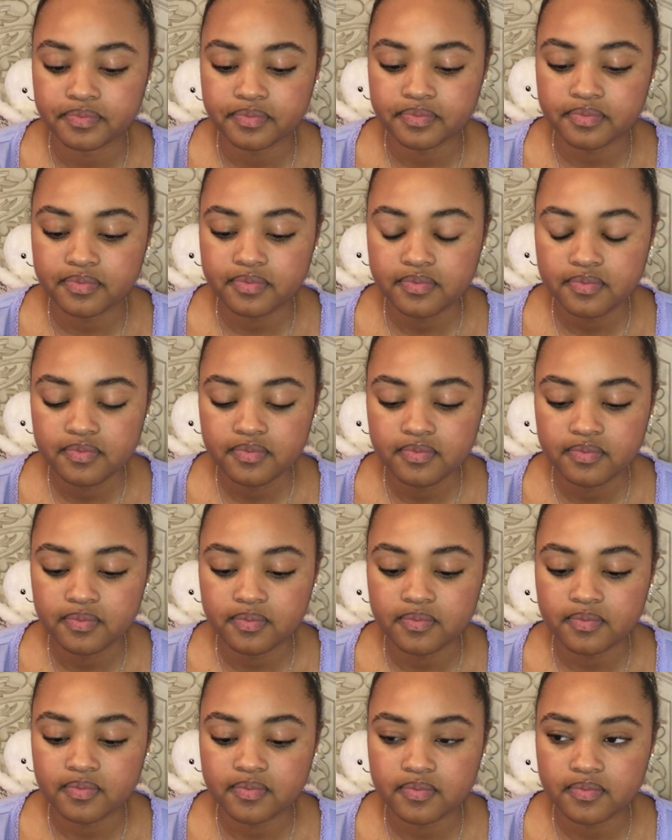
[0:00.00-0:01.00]

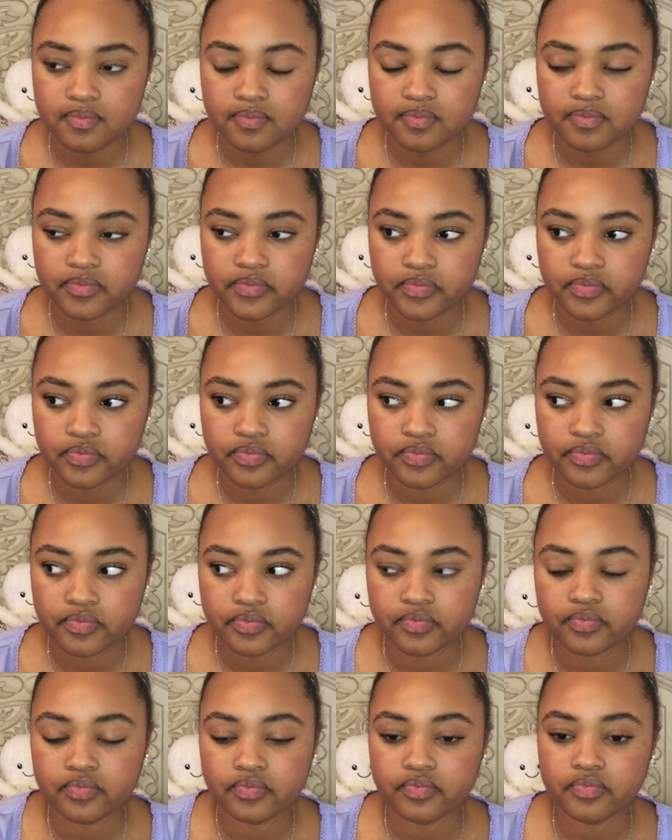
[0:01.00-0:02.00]

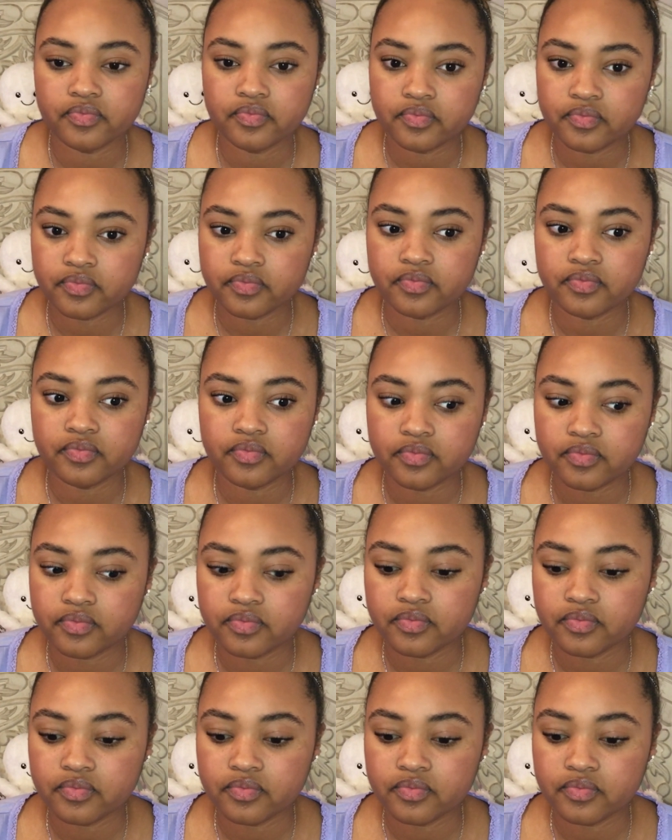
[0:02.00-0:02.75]
No one is speaking in this clip.